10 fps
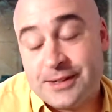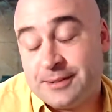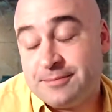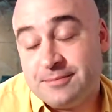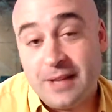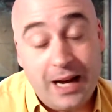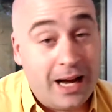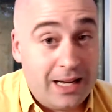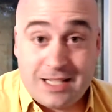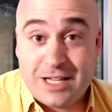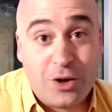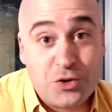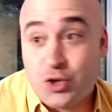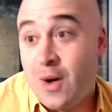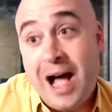And I said
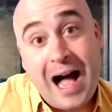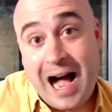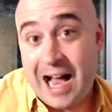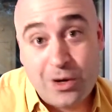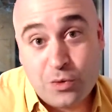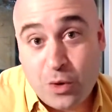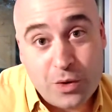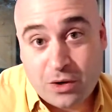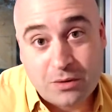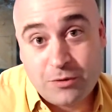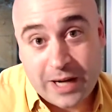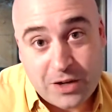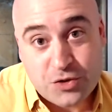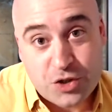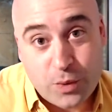also, I don't know your
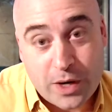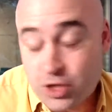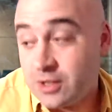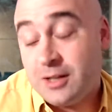financial situation.